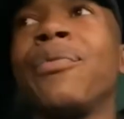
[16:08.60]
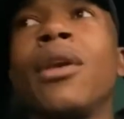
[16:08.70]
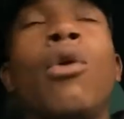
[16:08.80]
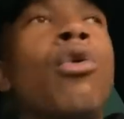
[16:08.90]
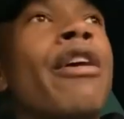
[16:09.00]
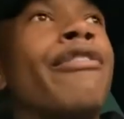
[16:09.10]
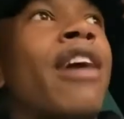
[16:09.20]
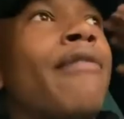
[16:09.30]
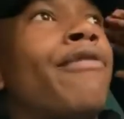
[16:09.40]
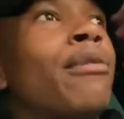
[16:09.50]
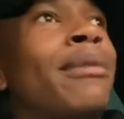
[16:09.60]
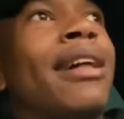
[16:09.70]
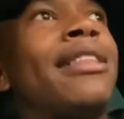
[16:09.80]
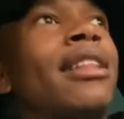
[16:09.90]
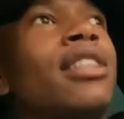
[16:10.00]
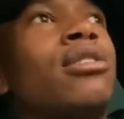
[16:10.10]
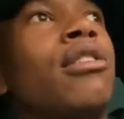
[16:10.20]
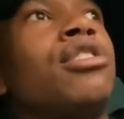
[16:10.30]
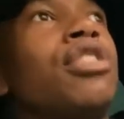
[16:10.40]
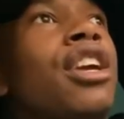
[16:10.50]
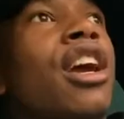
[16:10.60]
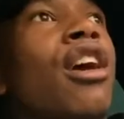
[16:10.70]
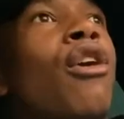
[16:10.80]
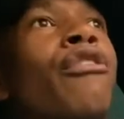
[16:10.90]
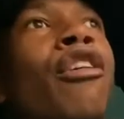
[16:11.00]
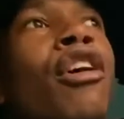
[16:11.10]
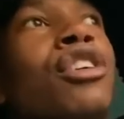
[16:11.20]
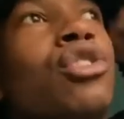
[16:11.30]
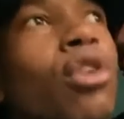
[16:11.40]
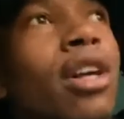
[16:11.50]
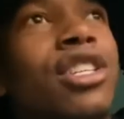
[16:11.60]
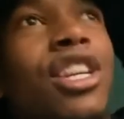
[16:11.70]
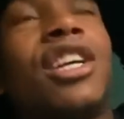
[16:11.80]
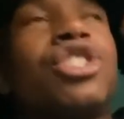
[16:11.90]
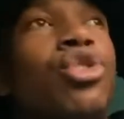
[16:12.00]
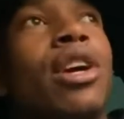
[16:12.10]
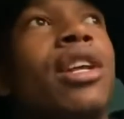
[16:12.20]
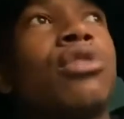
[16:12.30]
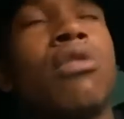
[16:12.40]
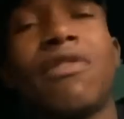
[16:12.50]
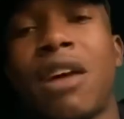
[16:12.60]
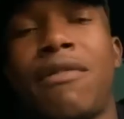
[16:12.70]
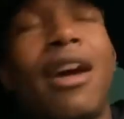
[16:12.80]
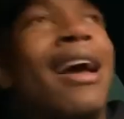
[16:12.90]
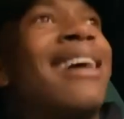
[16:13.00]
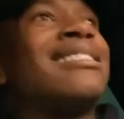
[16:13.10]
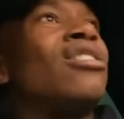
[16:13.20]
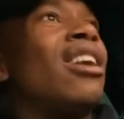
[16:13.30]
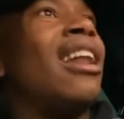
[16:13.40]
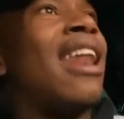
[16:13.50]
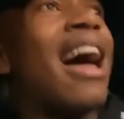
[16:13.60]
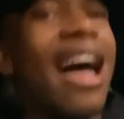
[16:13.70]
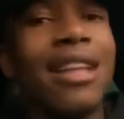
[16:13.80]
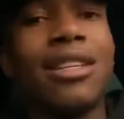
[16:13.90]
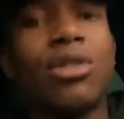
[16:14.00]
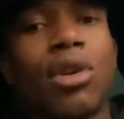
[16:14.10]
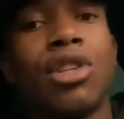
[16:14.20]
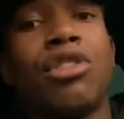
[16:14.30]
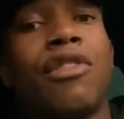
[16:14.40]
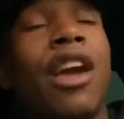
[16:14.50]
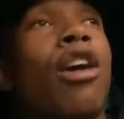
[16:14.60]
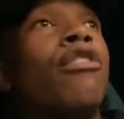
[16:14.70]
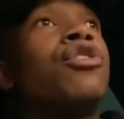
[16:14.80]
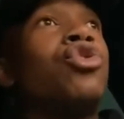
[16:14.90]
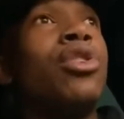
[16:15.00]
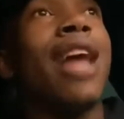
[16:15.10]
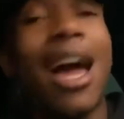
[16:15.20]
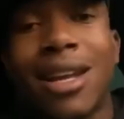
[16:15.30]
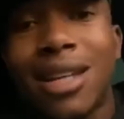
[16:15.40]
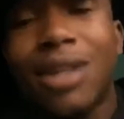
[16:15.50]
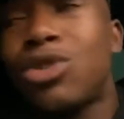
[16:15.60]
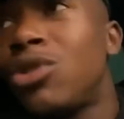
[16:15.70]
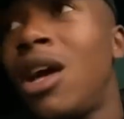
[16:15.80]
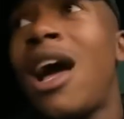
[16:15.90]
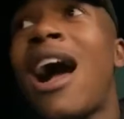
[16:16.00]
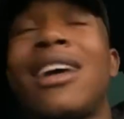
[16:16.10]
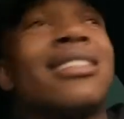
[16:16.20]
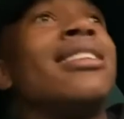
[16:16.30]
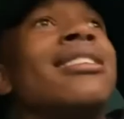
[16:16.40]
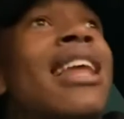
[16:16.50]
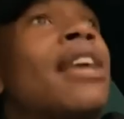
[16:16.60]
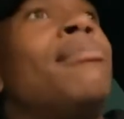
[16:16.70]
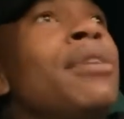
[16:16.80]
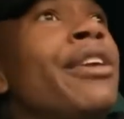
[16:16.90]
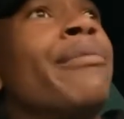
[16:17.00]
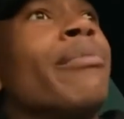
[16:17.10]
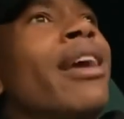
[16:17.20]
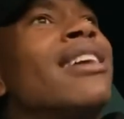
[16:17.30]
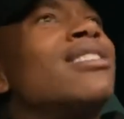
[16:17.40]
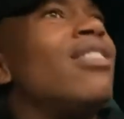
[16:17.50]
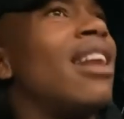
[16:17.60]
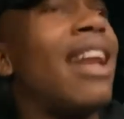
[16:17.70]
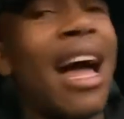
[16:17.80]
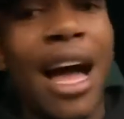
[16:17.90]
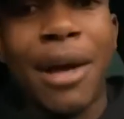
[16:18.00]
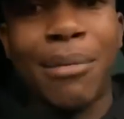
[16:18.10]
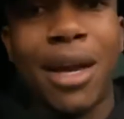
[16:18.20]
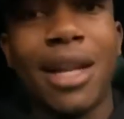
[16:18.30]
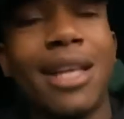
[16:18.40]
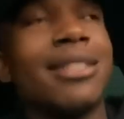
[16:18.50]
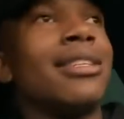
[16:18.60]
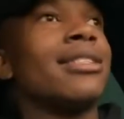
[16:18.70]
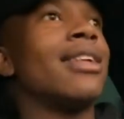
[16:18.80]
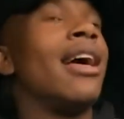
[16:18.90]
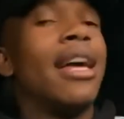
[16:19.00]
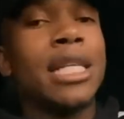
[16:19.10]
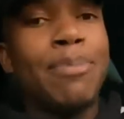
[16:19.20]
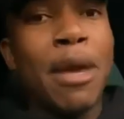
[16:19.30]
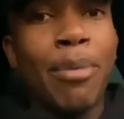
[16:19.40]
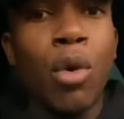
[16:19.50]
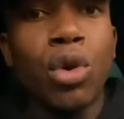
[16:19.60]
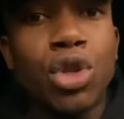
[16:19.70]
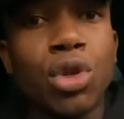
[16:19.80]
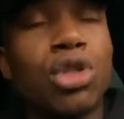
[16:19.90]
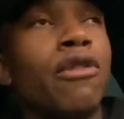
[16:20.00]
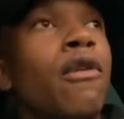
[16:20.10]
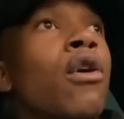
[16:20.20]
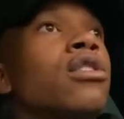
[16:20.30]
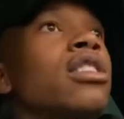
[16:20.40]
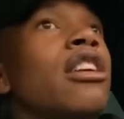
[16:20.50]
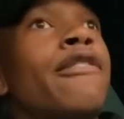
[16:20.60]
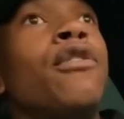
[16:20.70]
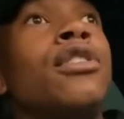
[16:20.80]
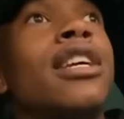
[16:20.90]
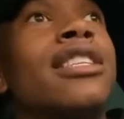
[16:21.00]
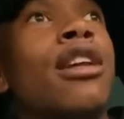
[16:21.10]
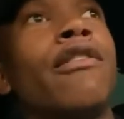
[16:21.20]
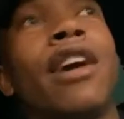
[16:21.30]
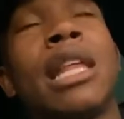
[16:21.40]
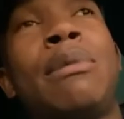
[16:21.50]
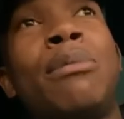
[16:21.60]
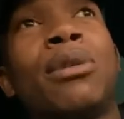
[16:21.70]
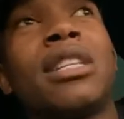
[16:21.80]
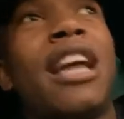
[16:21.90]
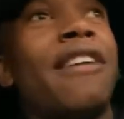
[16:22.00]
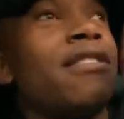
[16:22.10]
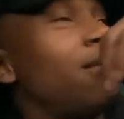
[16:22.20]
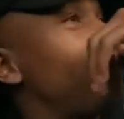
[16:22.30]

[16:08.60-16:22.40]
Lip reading: who have come from nothing, these stories you hear of stock exchange traders who have come, it's not a lie. These stories you hear of street hustlers like me, it's not a lie, man. It's people who choose to focus on their future instead of other people's lives.